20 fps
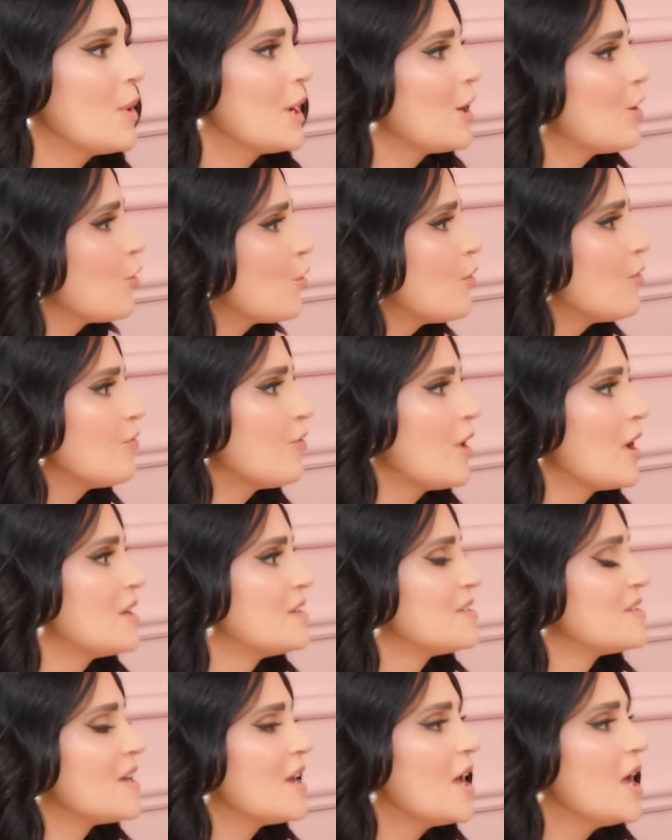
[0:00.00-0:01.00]
my
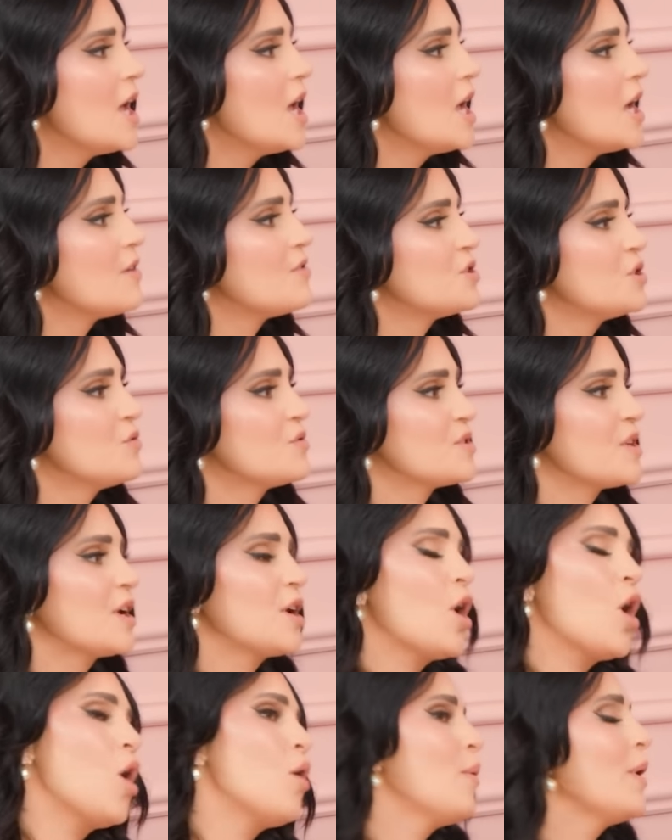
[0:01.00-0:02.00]
girlfriends, if she was
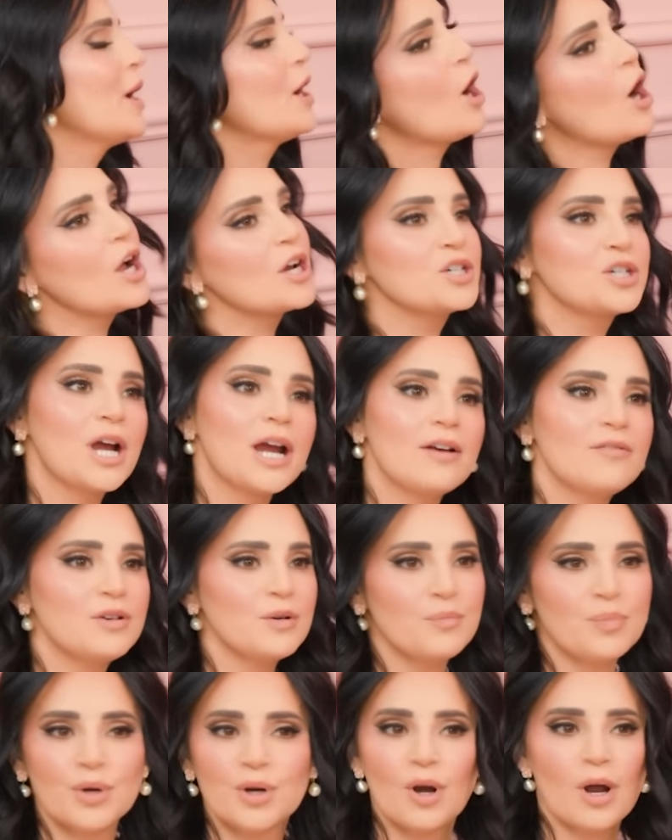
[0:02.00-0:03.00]
like, oh my gosh, I have
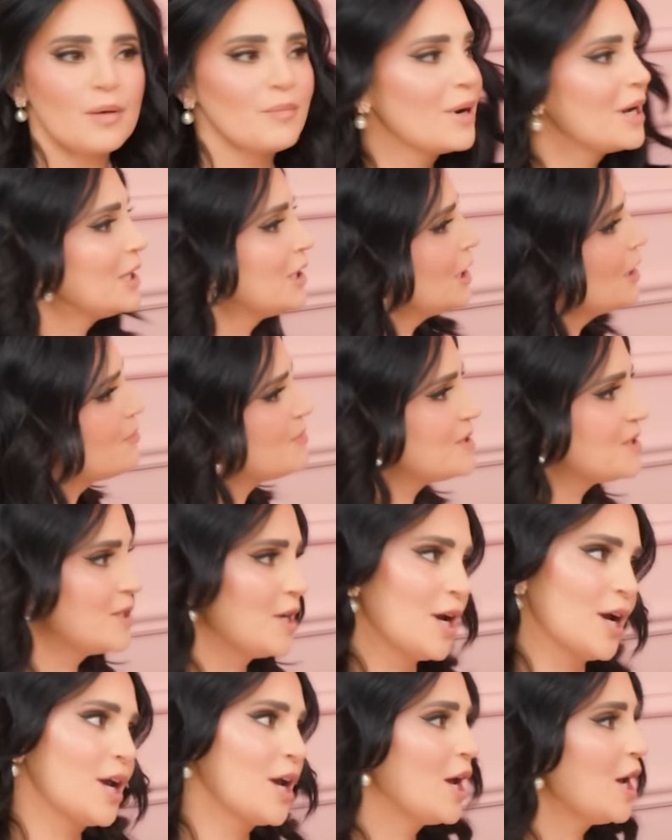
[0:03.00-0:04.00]
to put on my
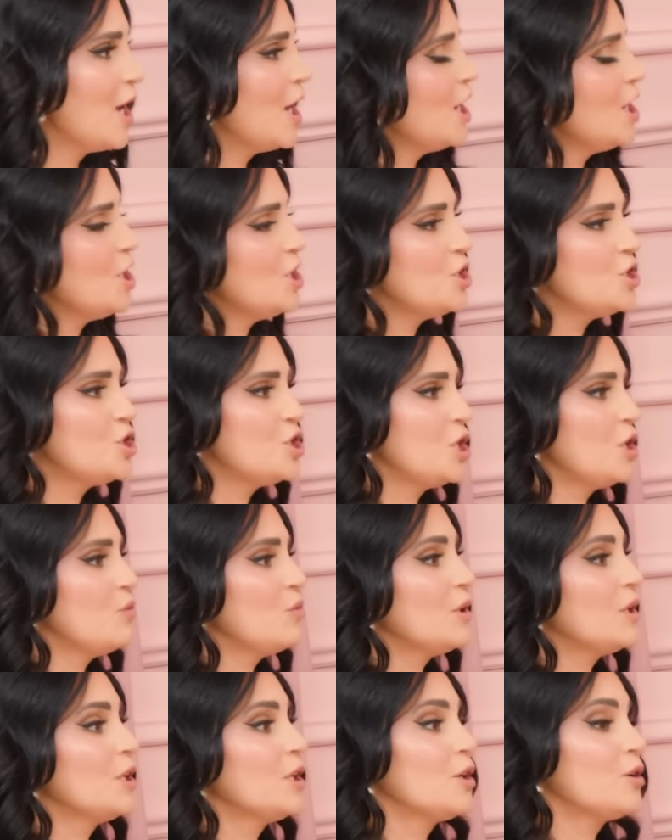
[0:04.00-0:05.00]
lipstick, she
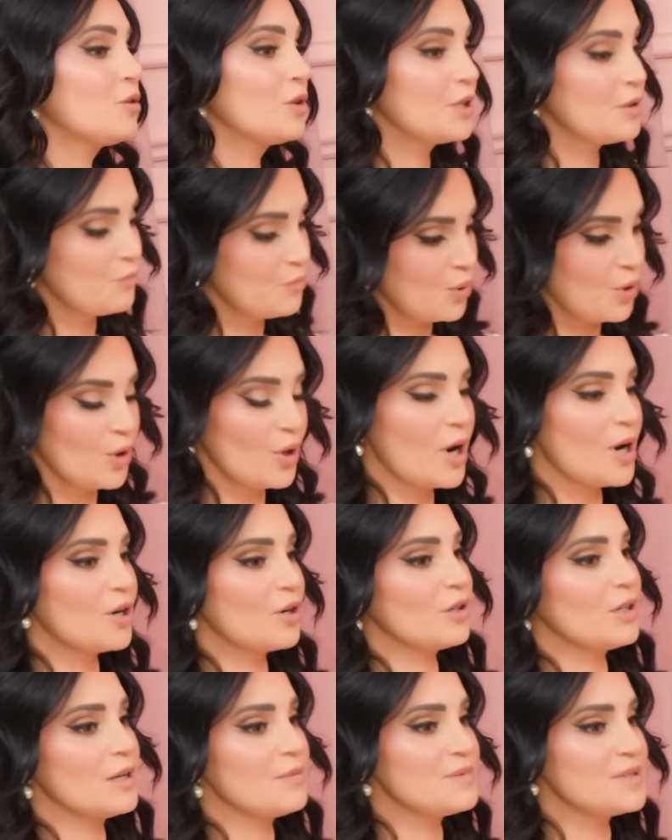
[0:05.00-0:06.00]
would literally put on
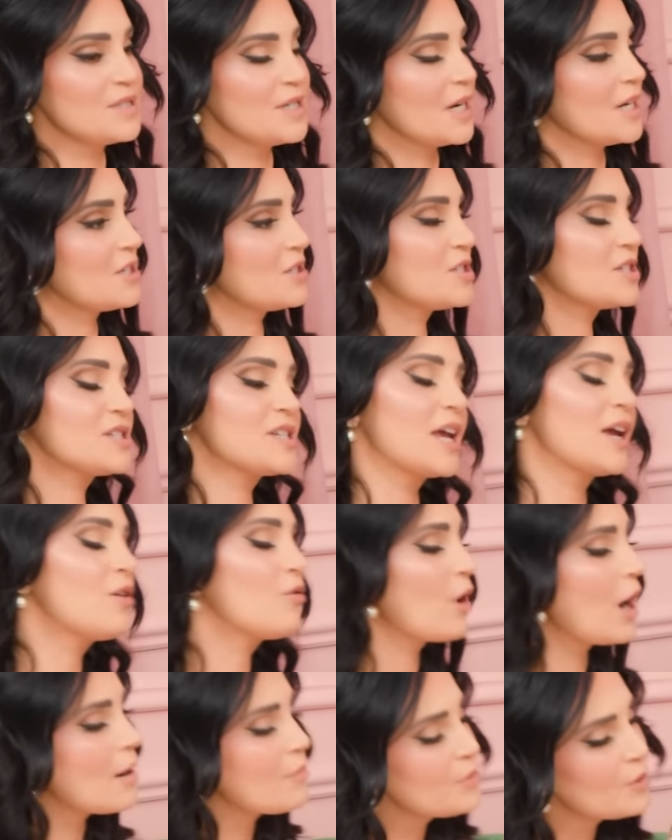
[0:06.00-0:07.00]
her lipstick and say,
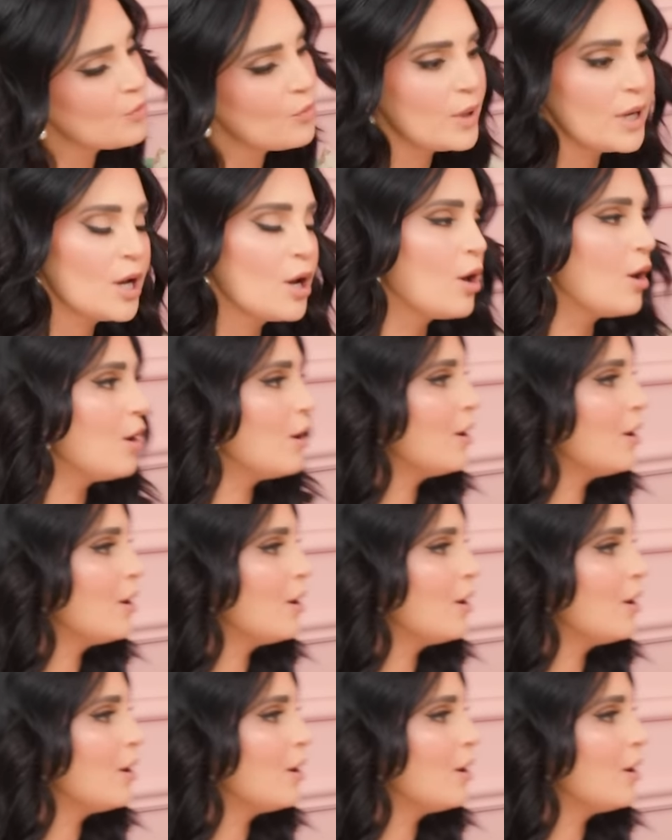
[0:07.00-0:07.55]
grab the wheel.